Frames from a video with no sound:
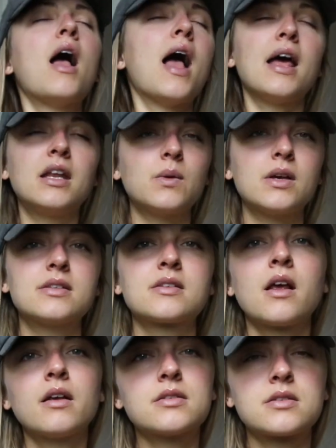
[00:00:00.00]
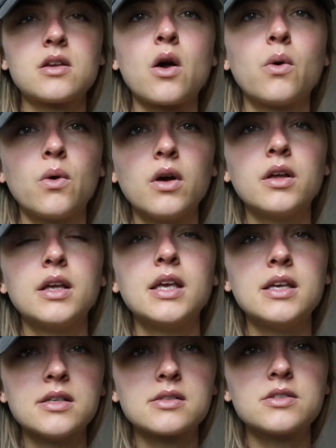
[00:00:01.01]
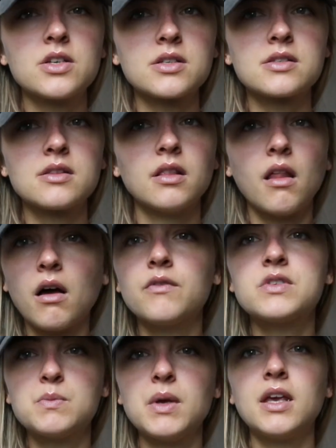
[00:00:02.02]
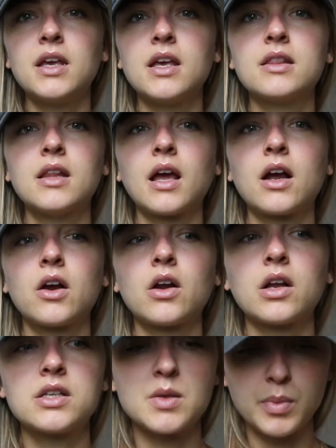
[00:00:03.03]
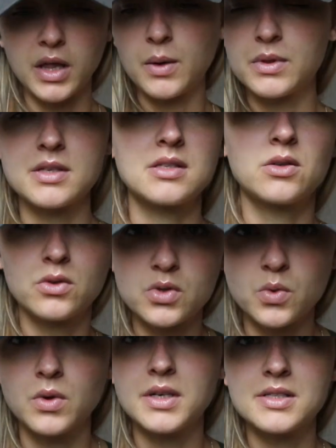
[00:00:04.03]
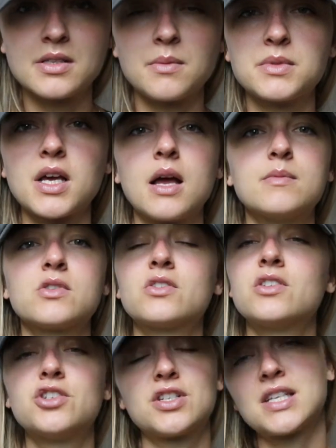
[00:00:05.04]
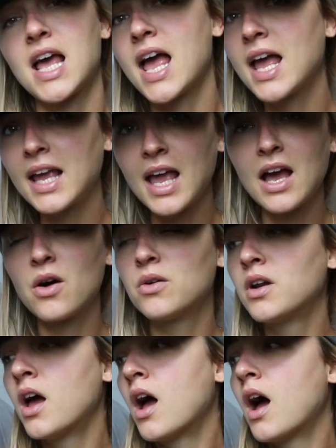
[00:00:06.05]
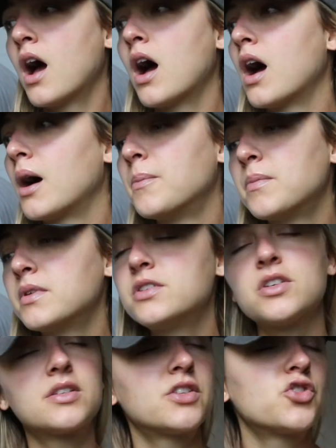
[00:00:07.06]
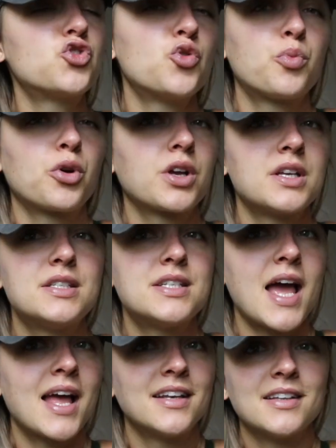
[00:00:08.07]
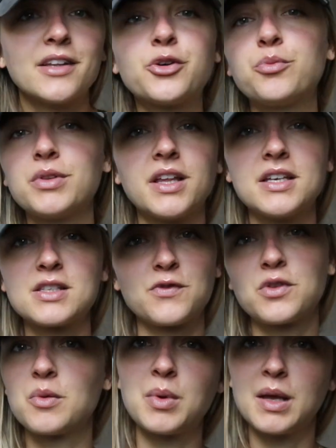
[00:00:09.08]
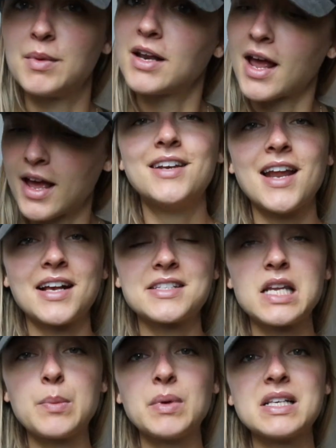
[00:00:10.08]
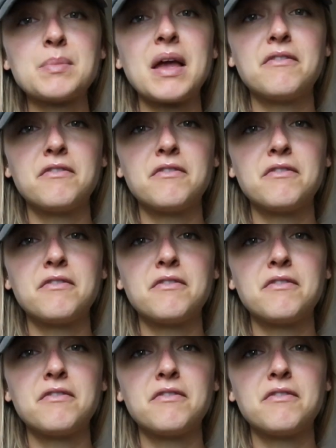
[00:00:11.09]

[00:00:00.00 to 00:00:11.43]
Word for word: anyways, so he's just loves being in there to play with his little toys sometimes or to just hang out. Um, just a super content little place for the baby to have. Next up is my